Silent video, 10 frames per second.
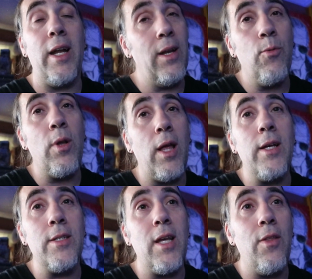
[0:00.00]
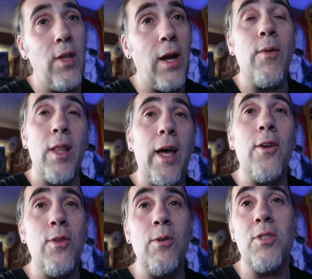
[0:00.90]
I didn't realize that I
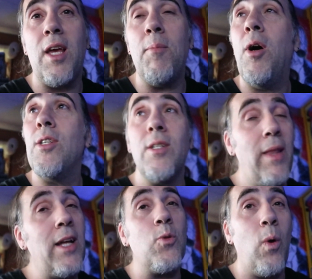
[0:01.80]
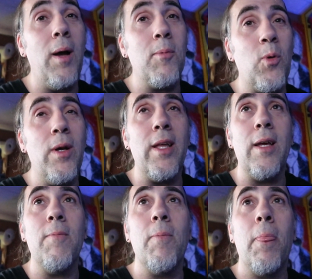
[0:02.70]
relied on those that much, and that's why I'm
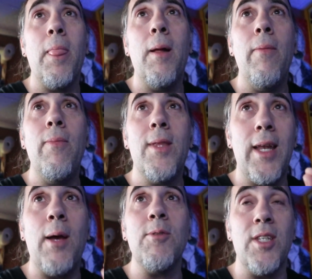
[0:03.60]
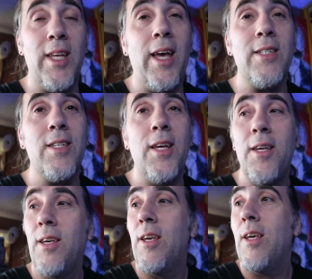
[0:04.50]
quitting. Today was a test,
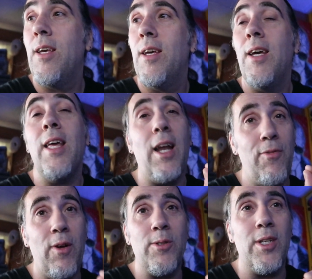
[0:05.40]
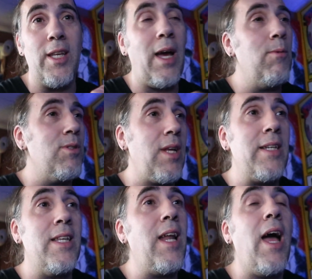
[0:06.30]
and I felt it. I was I
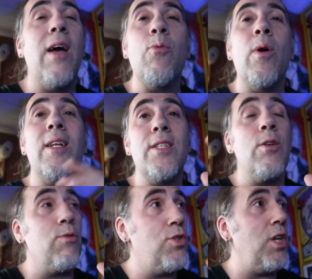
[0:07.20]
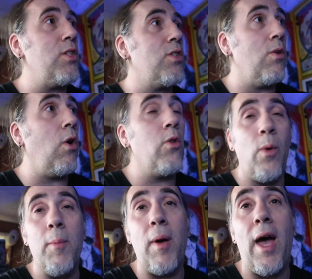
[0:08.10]
did not have one until just on the
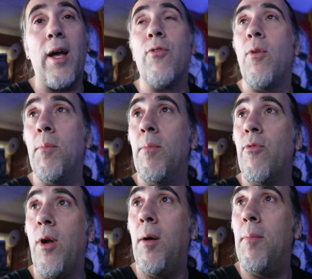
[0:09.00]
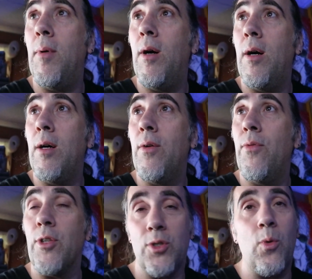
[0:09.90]
way back from from
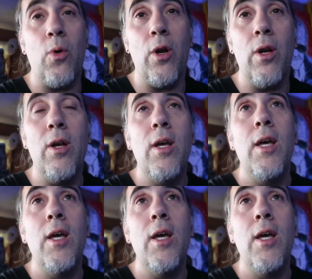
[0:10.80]
the store.